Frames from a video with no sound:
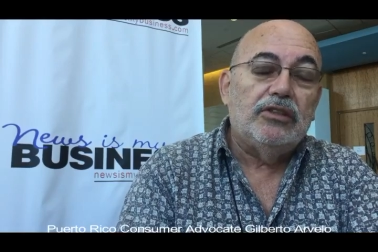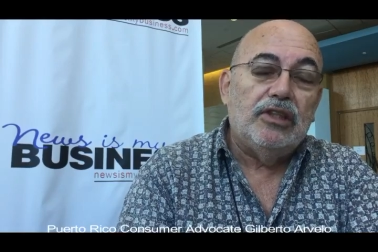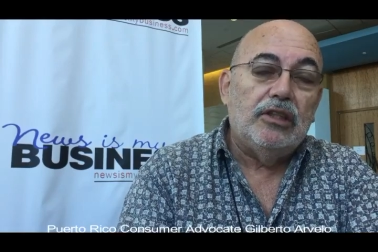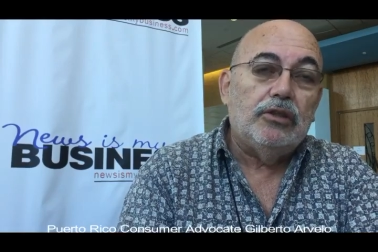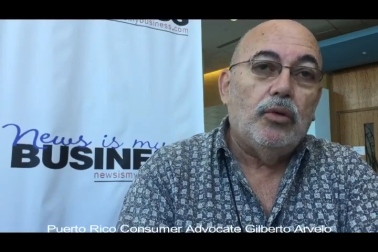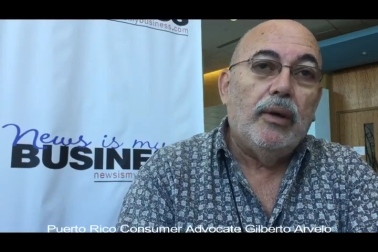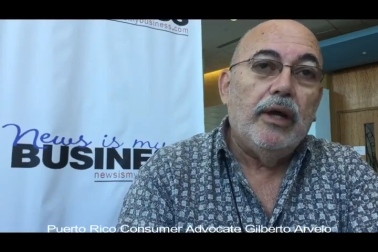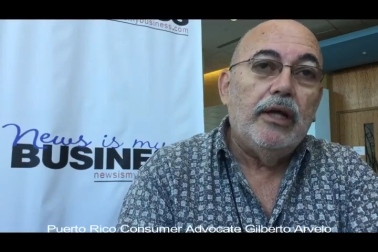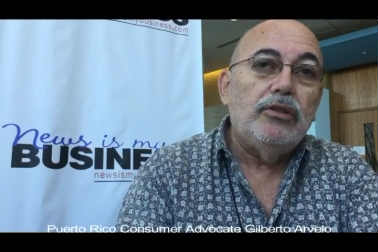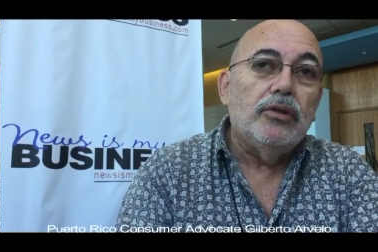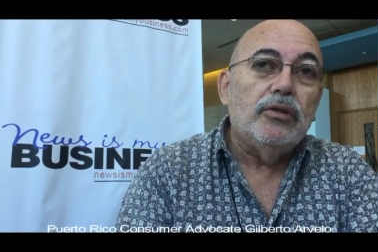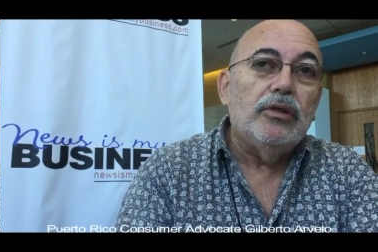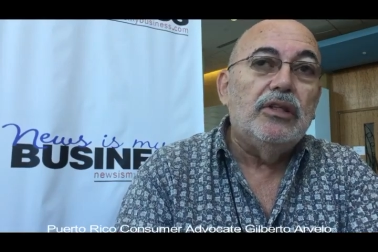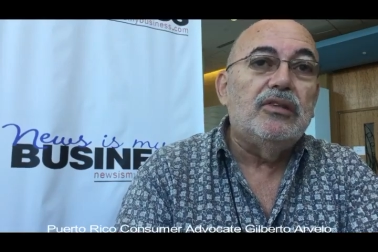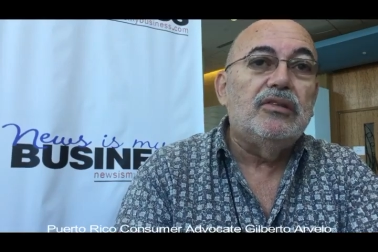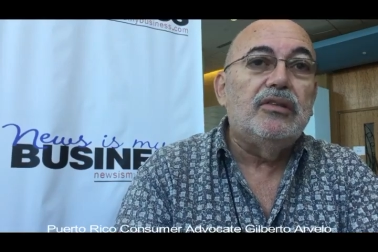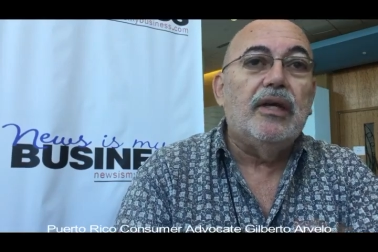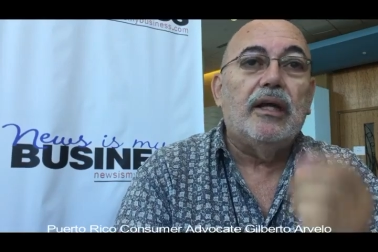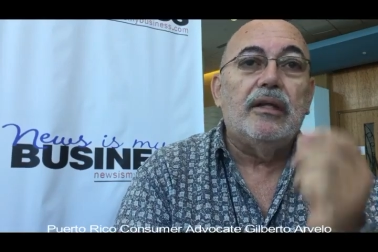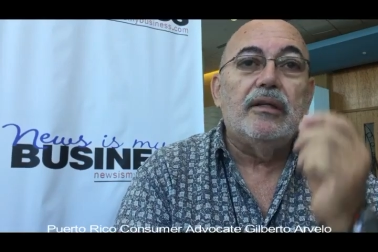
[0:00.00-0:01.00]
situation
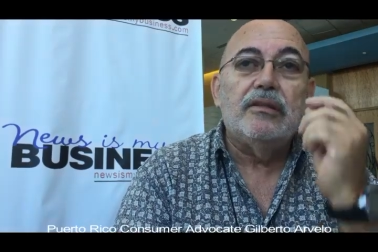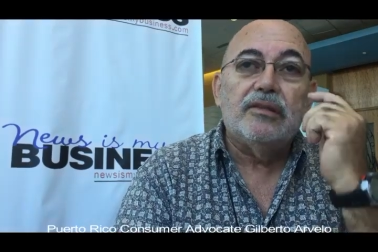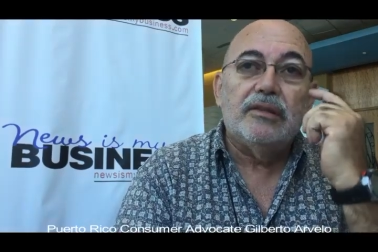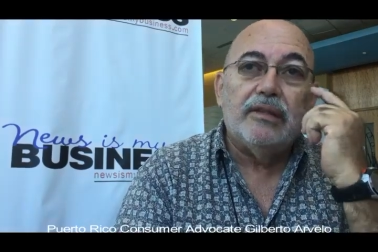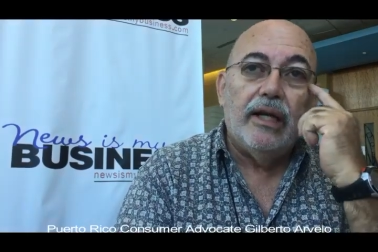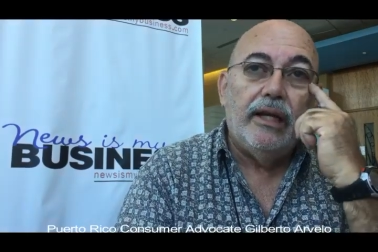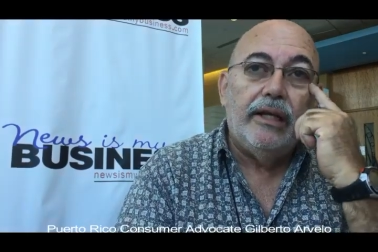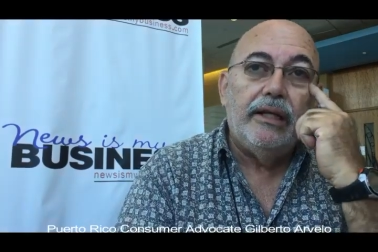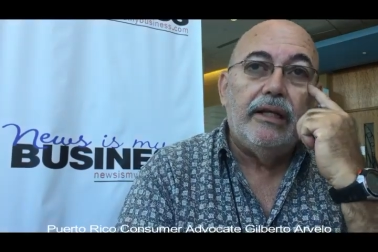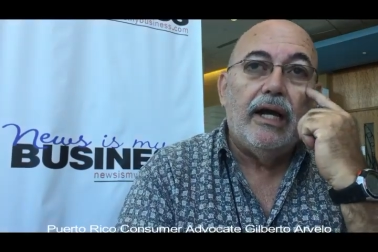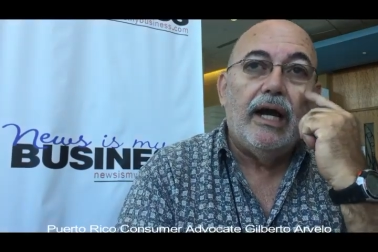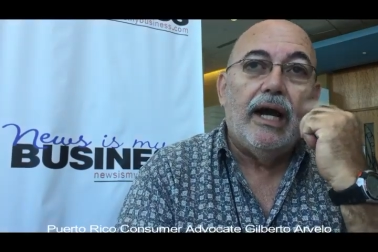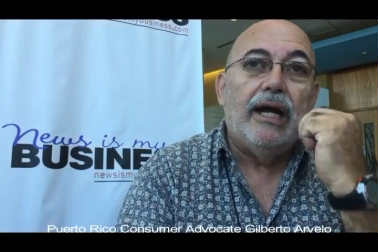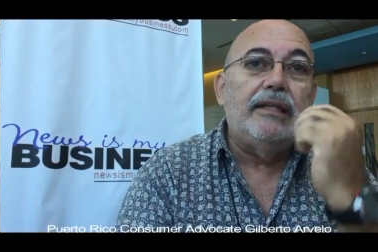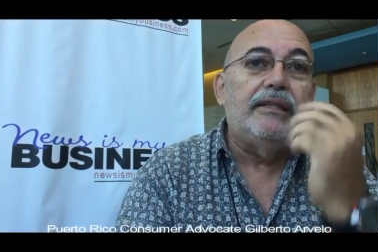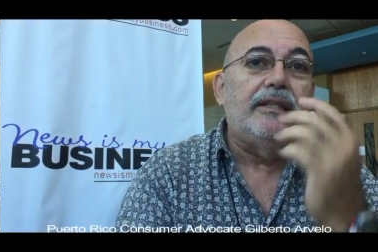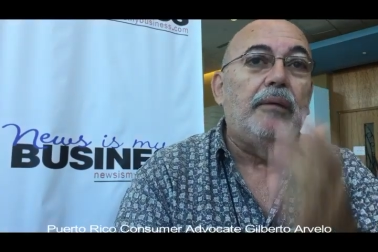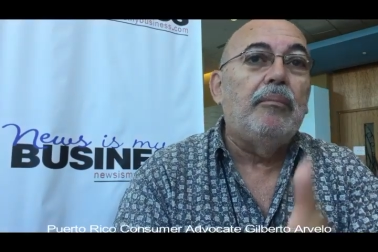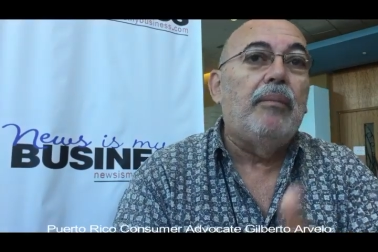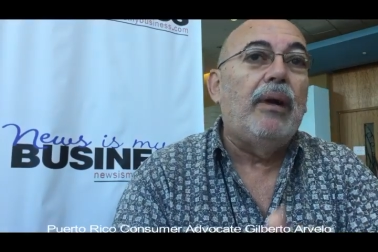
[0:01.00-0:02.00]
is that selling
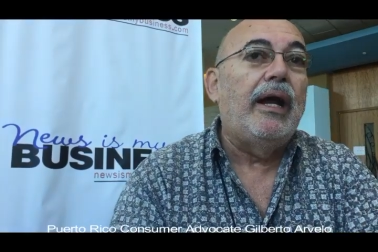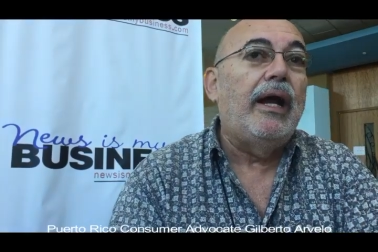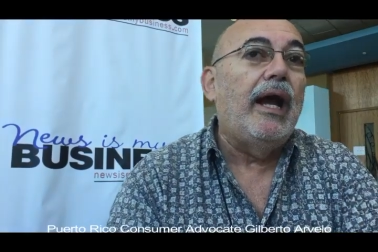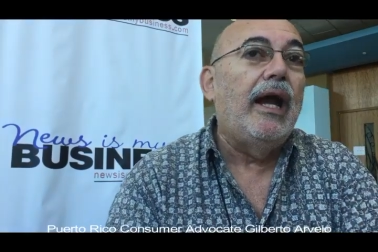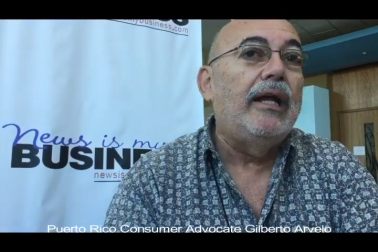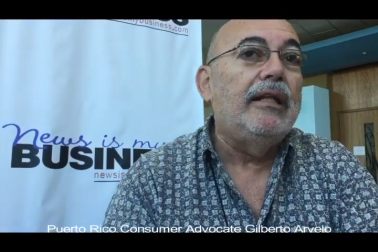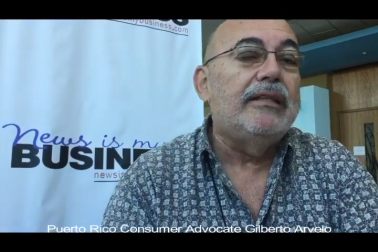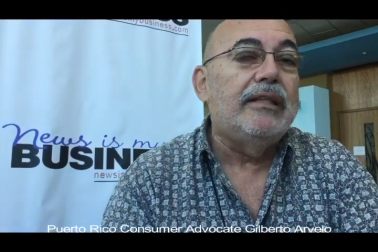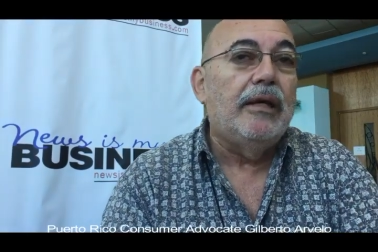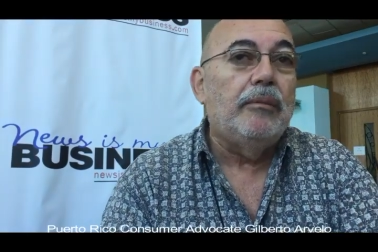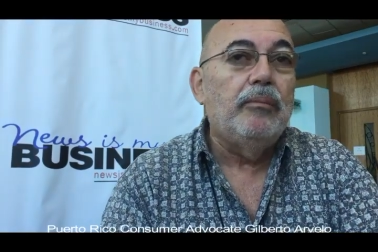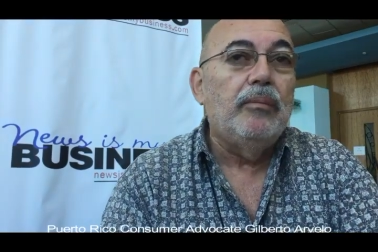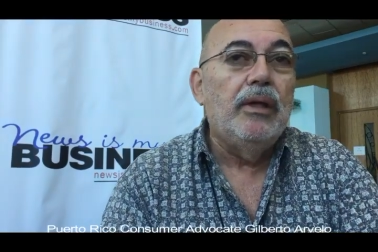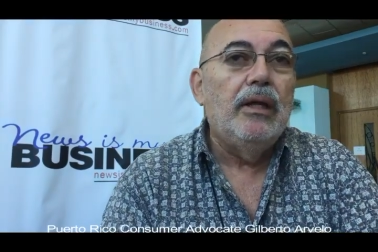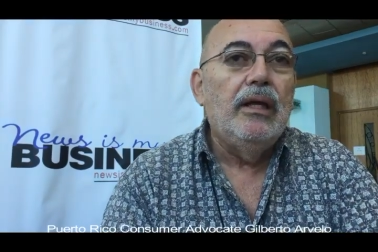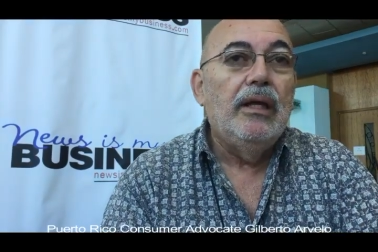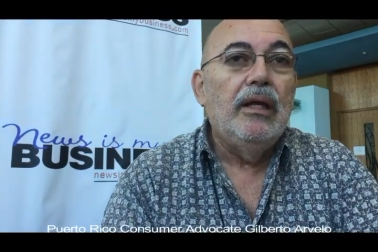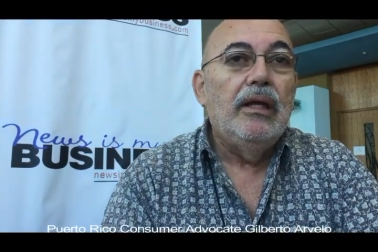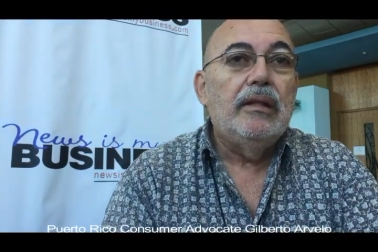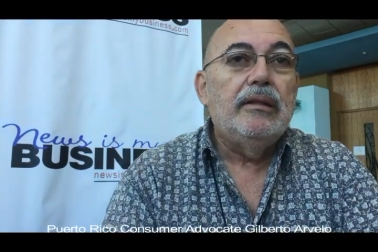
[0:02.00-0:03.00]
item by item,
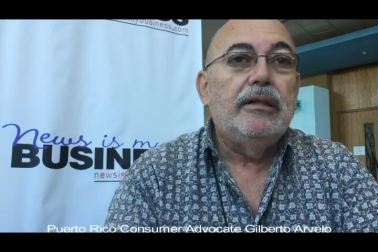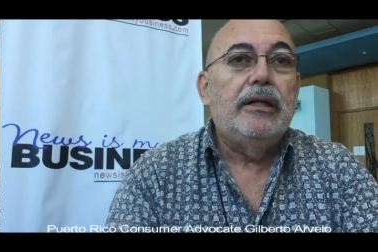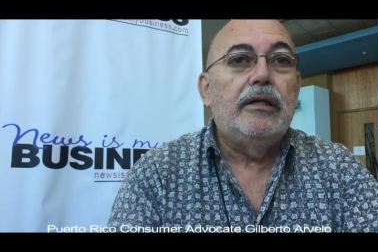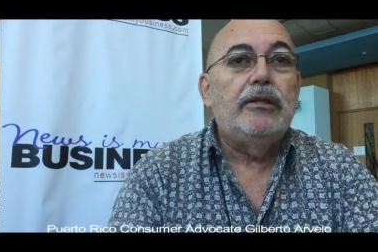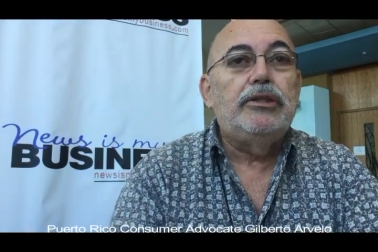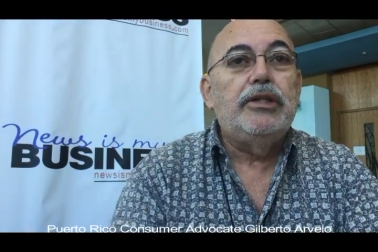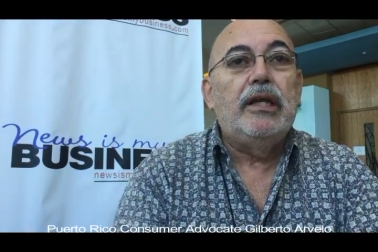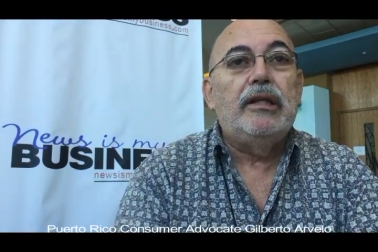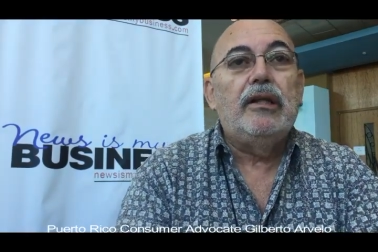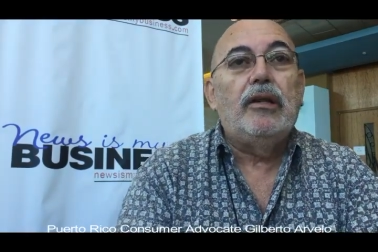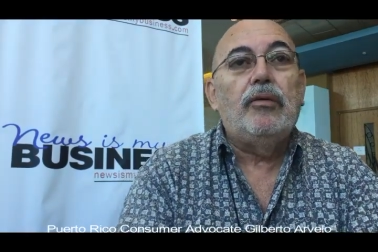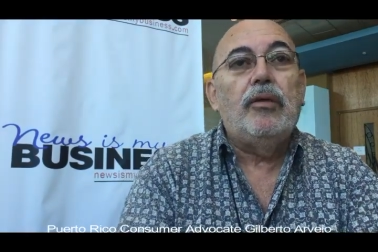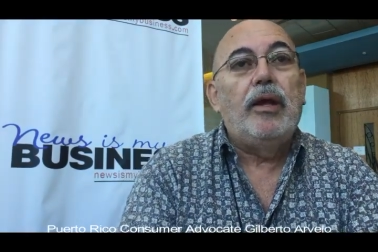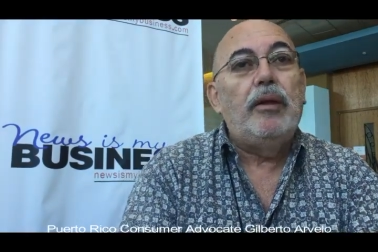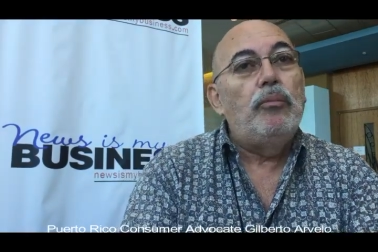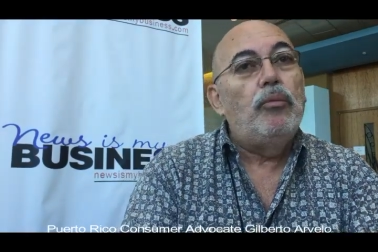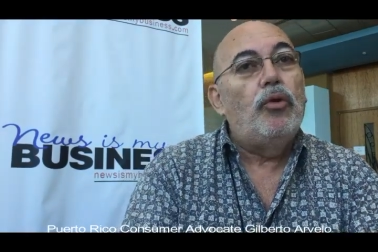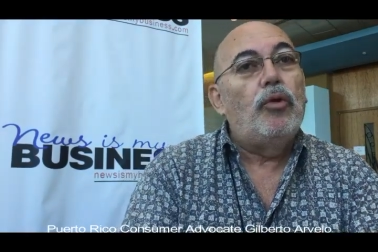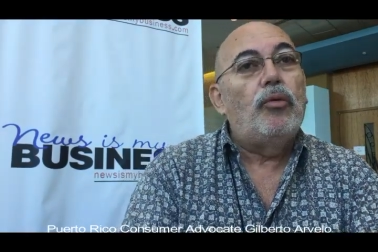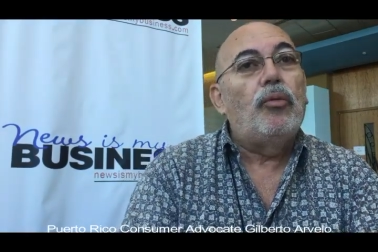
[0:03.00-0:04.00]
they
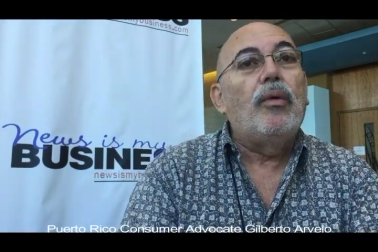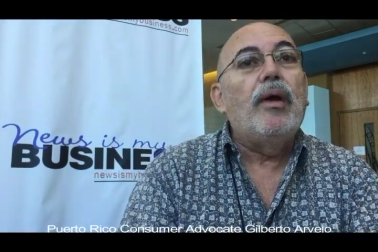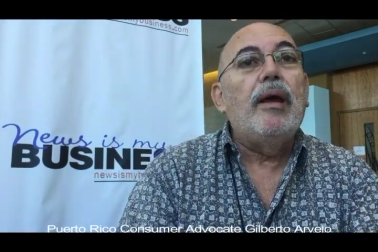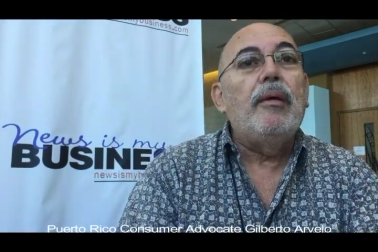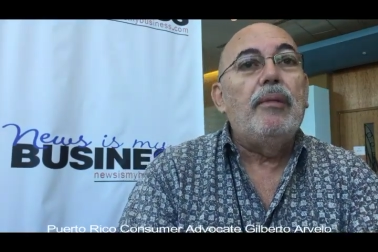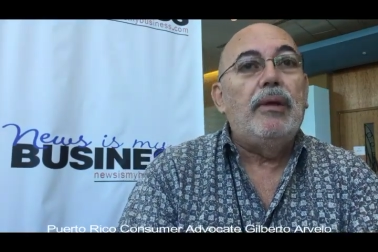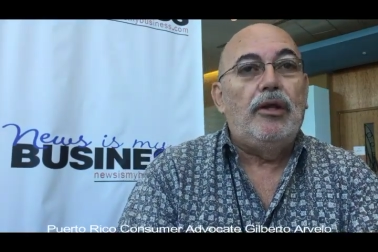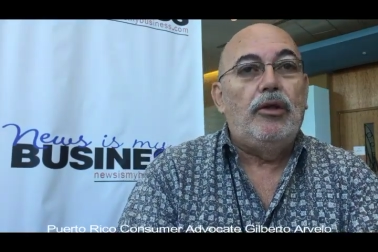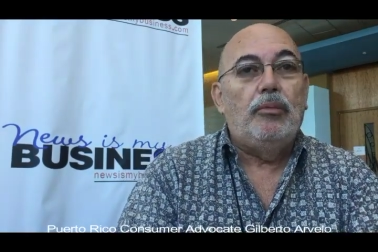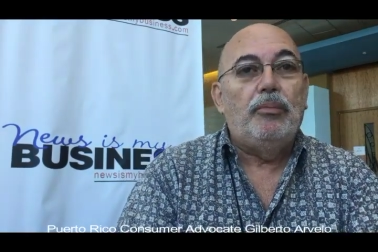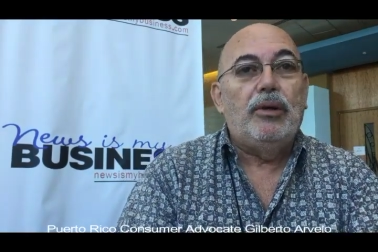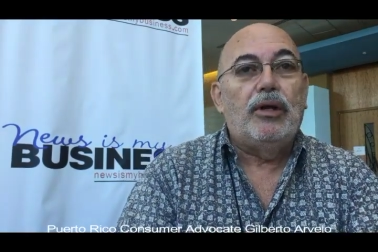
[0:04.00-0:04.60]
generate more revenue